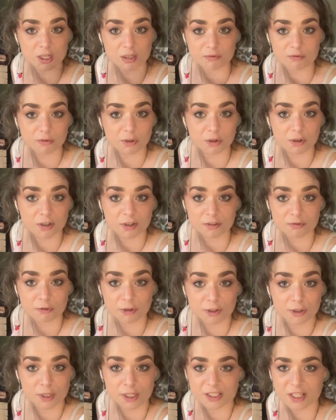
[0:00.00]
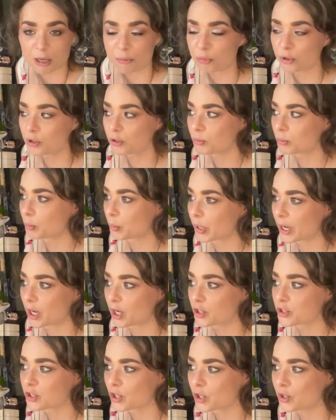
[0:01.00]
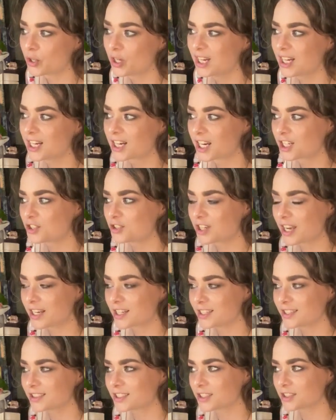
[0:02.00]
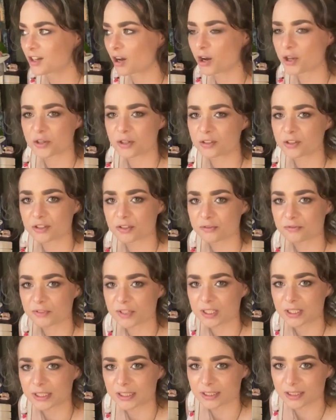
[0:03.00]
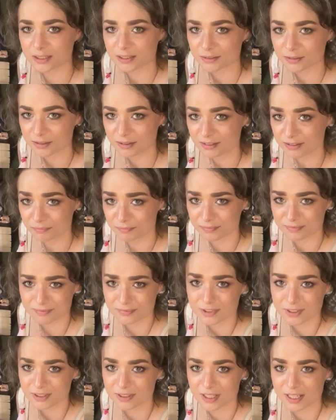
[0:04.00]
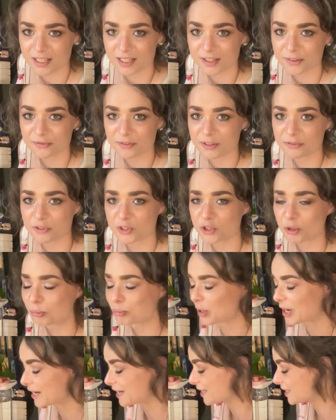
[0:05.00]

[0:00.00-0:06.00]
it for example, but also the author doesn't feel it if you don't buy